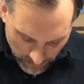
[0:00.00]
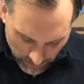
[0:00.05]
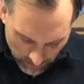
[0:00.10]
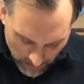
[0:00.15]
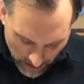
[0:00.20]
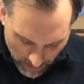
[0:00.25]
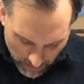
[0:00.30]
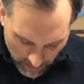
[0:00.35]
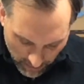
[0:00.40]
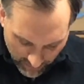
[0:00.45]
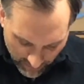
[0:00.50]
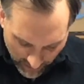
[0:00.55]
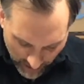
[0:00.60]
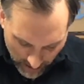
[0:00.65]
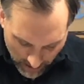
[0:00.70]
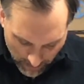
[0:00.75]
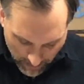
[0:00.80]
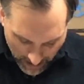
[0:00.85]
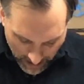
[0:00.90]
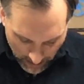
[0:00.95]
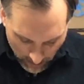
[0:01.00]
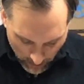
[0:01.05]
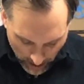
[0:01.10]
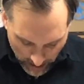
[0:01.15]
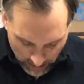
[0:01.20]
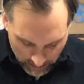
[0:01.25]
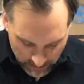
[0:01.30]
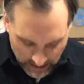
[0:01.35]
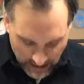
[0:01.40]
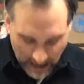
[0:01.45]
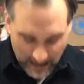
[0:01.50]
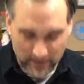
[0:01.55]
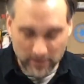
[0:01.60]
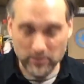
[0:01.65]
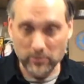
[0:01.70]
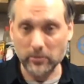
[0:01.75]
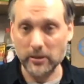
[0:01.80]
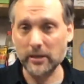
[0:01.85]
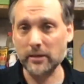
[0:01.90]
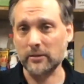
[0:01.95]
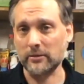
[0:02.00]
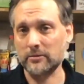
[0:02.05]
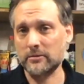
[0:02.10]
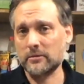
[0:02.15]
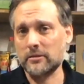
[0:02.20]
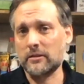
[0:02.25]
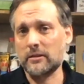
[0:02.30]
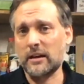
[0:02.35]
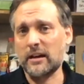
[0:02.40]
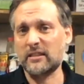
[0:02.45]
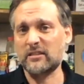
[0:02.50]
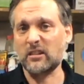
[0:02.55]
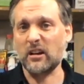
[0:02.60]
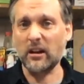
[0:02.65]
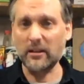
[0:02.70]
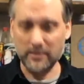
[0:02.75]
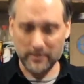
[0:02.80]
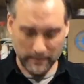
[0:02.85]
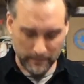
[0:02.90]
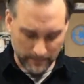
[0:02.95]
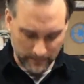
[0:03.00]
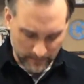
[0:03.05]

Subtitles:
Maybe you find a better way to attach the wheels, and that's awesome.